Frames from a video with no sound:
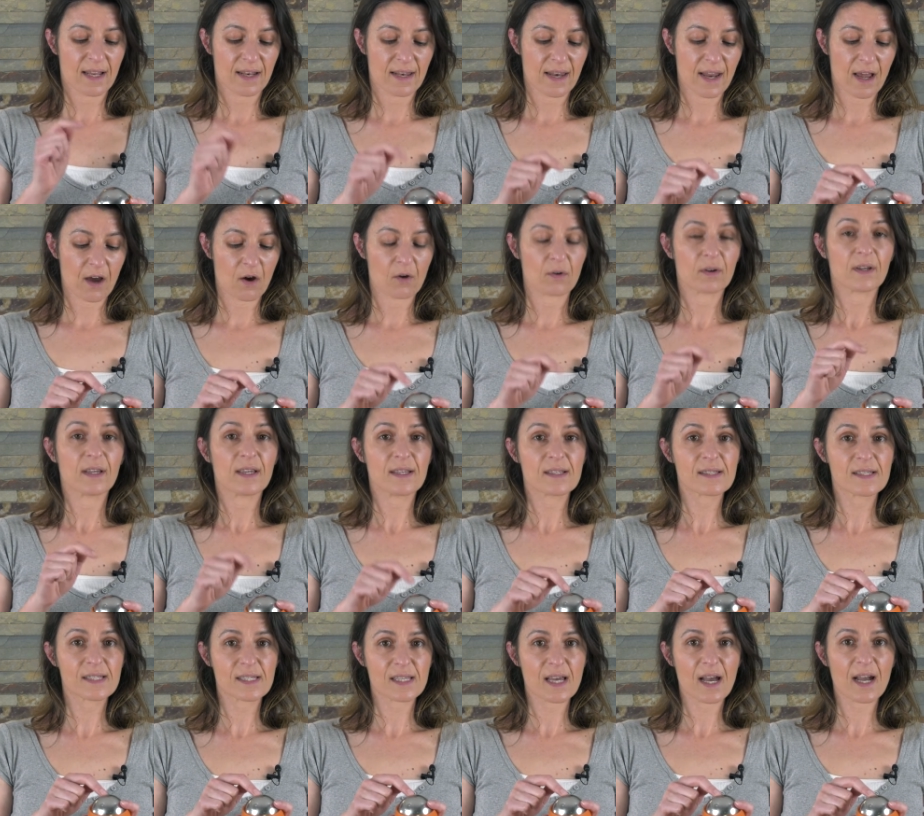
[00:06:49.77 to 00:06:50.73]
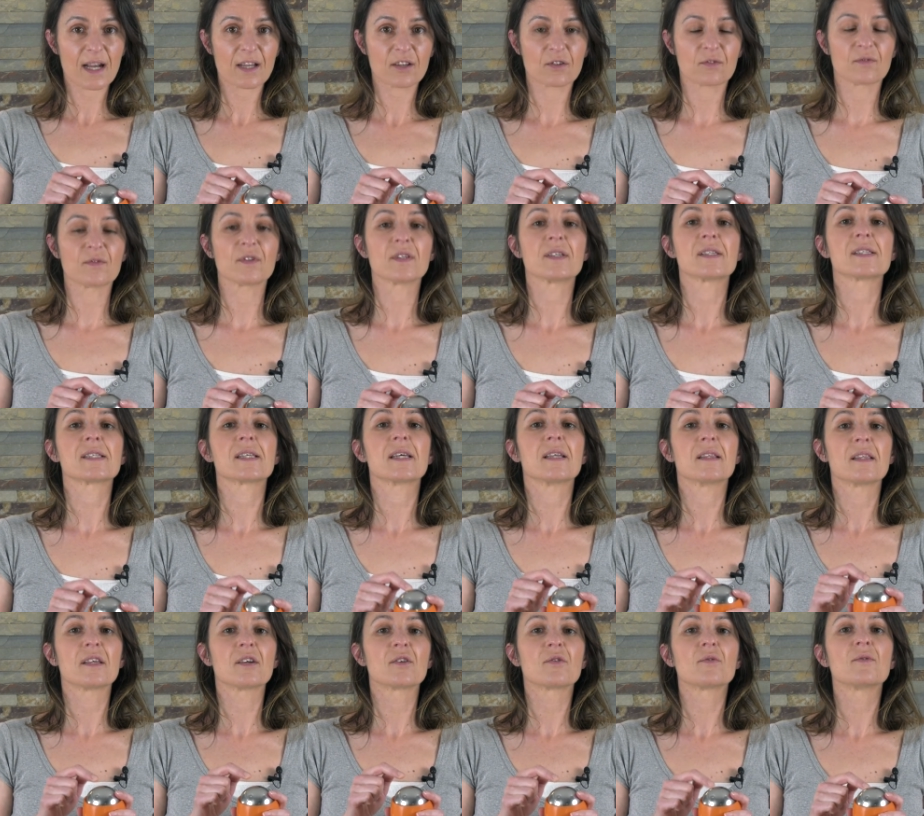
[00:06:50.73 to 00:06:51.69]
now inside of this
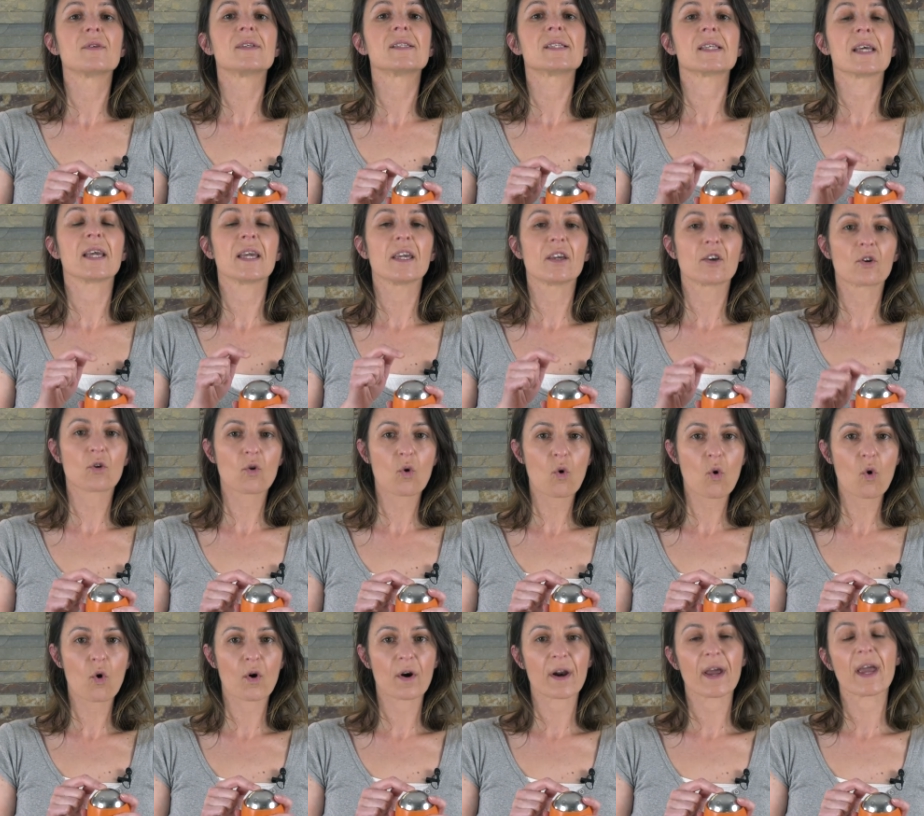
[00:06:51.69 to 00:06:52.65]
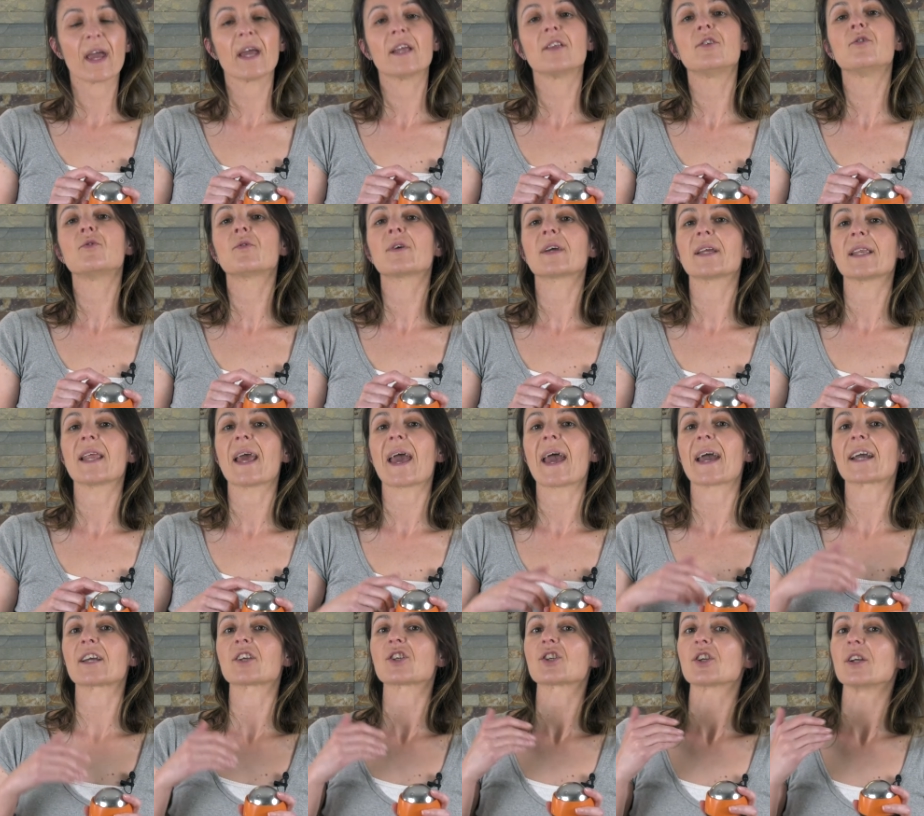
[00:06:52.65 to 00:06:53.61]
there is a core, and you can
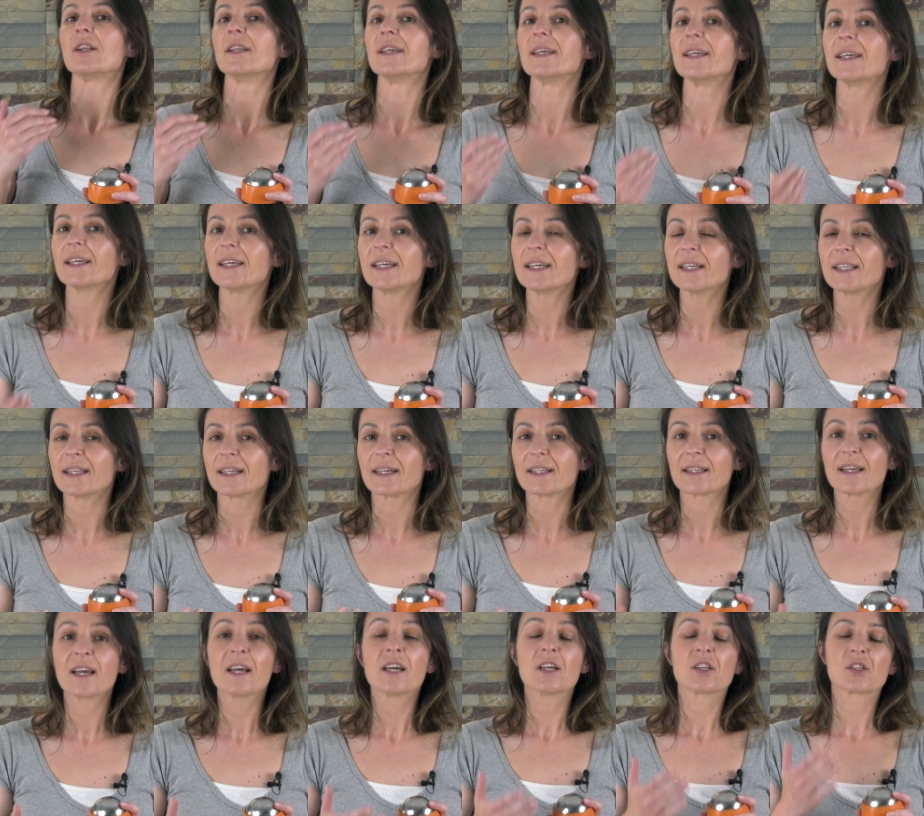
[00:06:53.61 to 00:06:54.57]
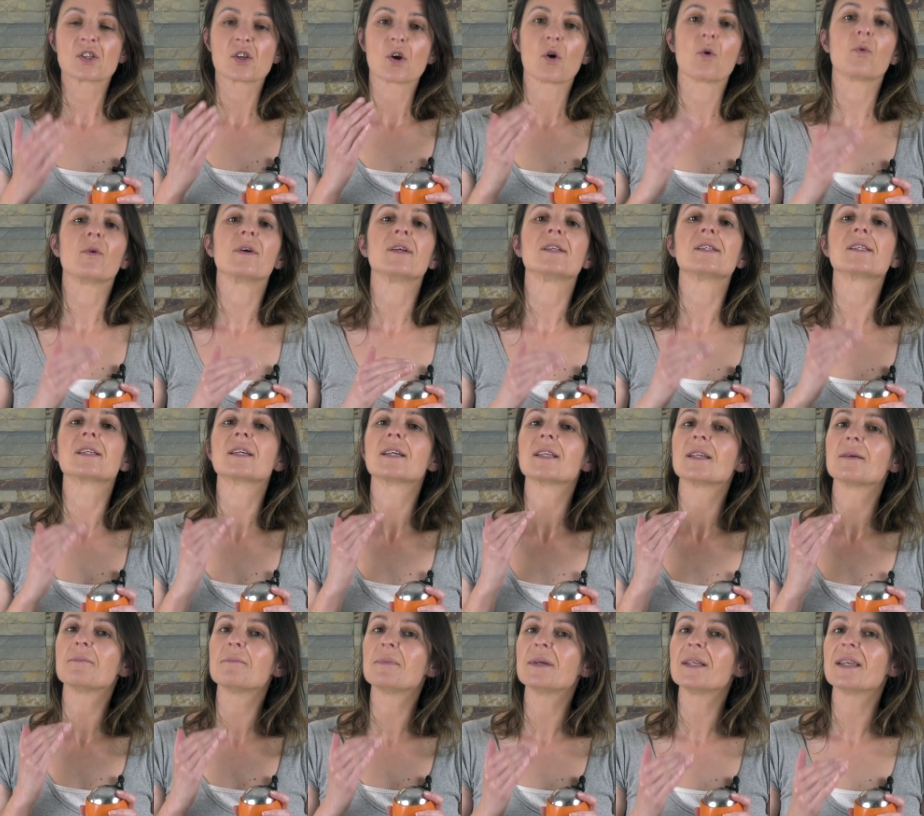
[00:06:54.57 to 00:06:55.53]
actually heat it, so it's
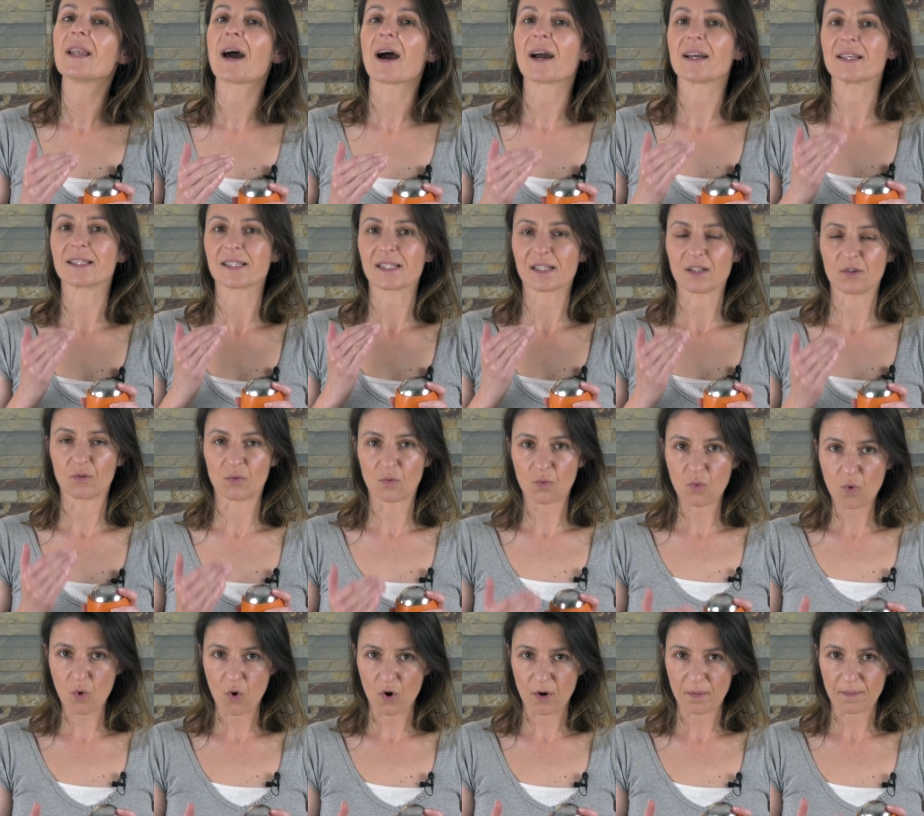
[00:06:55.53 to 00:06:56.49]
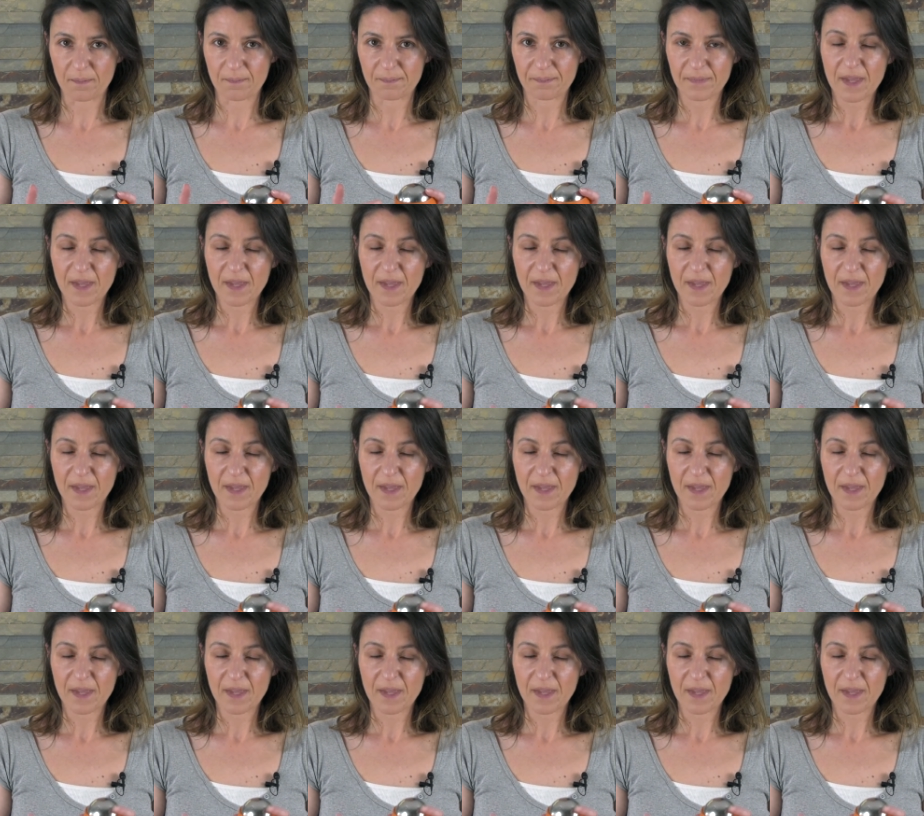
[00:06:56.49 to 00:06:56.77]
gonna be nicely warm.